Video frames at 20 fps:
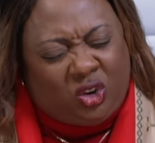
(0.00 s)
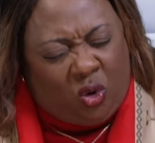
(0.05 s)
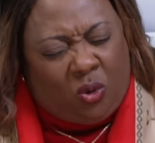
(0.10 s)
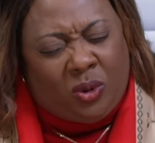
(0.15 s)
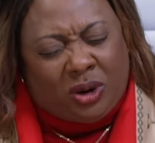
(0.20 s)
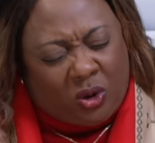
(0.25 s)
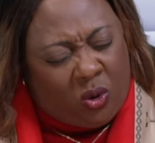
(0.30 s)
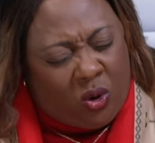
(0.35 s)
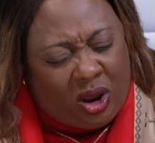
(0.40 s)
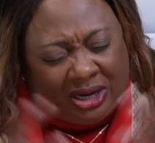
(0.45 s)

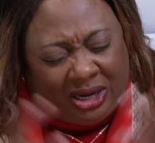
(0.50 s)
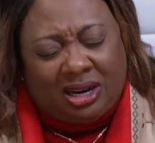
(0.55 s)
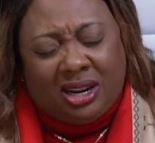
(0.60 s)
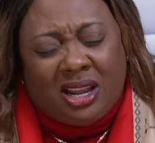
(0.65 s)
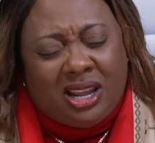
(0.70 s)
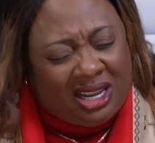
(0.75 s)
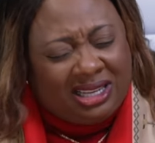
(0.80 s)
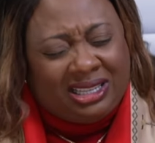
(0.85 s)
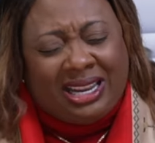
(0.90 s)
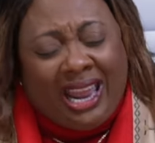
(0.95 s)
going on.
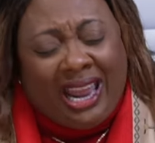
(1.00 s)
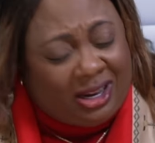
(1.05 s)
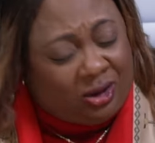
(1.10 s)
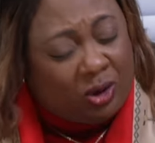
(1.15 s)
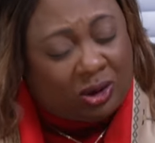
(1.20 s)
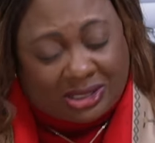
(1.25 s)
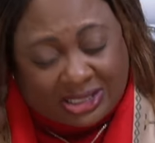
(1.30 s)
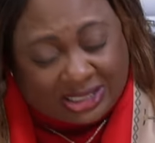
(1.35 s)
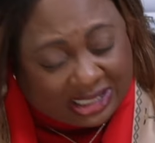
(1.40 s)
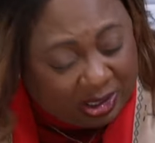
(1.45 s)
They are
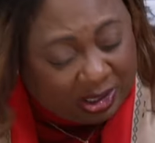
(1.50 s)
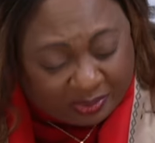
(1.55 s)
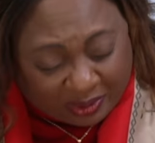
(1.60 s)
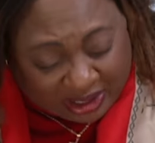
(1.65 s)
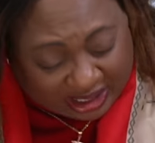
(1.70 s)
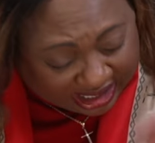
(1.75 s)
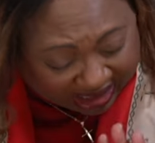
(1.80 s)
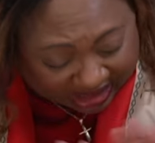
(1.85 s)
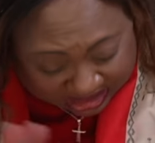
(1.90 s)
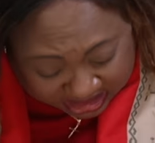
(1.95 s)
not sleeping
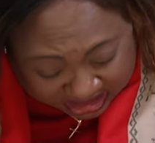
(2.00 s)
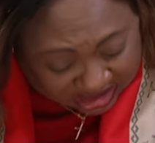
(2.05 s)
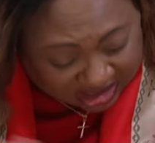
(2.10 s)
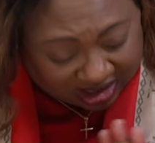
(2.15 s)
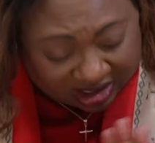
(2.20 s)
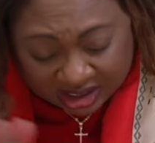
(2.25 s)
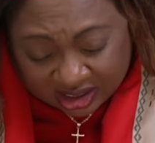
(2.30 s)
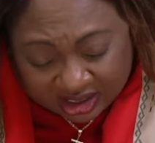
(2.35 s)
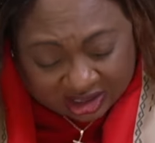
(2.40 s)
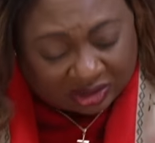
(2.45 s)
in
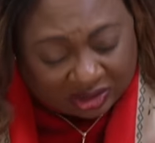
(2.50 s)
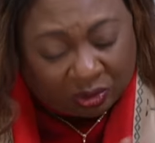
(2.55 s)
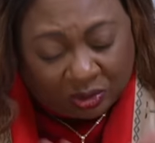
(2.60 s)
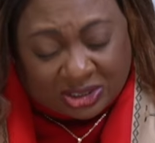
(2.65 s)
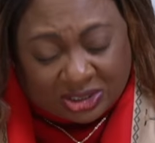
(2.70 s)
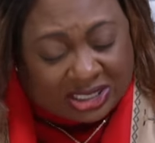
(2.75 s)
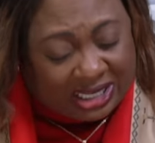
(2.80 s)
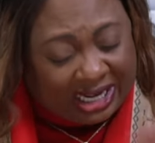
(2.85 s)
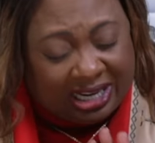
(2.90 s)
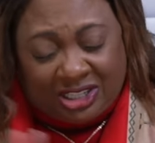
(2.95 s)

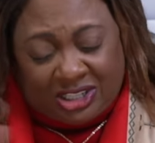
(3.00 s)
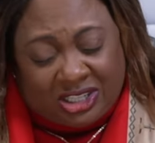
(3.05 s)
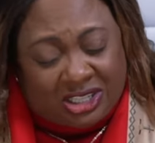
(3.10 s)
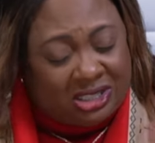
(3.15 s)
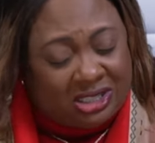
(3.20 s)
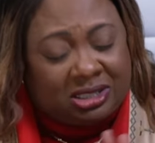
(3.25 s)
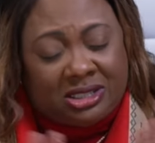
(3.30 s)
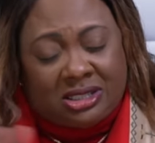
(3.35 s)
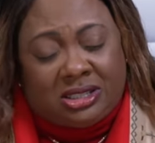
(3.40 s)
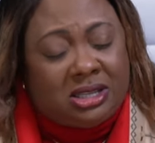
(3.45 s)
those
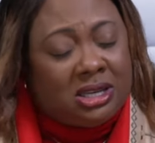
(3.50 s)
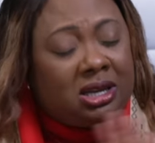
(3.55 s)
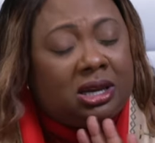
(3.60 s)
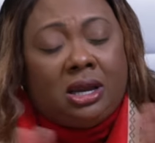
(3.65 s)
nations.